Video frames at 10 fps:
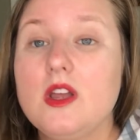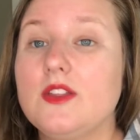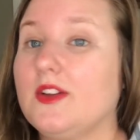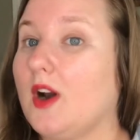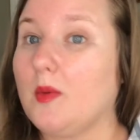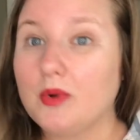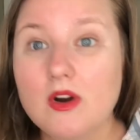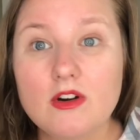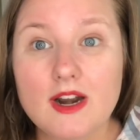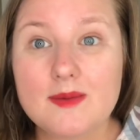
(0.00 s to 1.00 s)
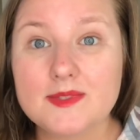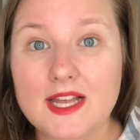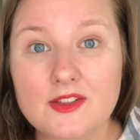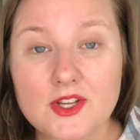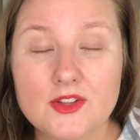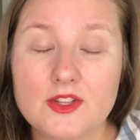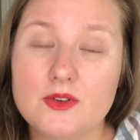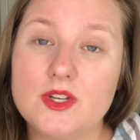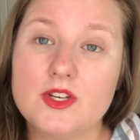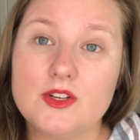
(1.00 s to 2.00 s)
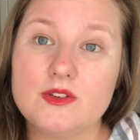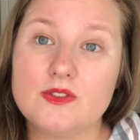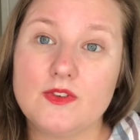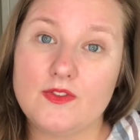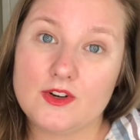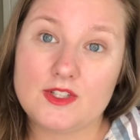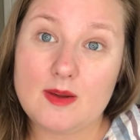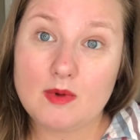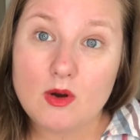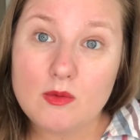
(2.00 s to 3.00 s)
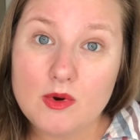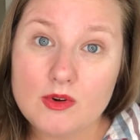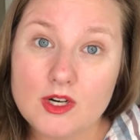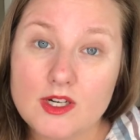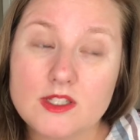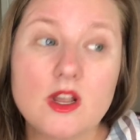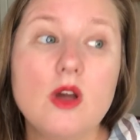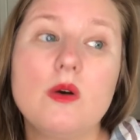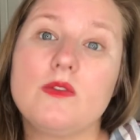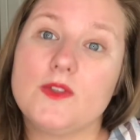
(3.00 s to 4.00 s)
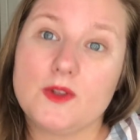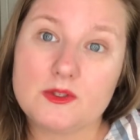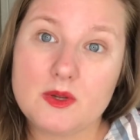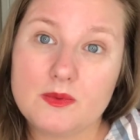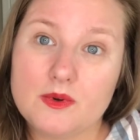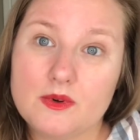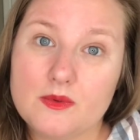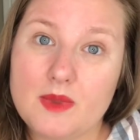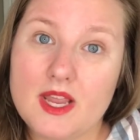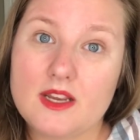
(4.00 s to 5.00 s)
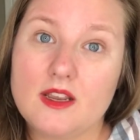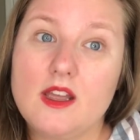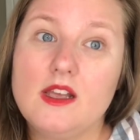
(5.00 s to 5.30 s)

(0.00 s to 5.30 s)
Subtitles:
There are programs out there that you can use for first-time homeowners or for those people who make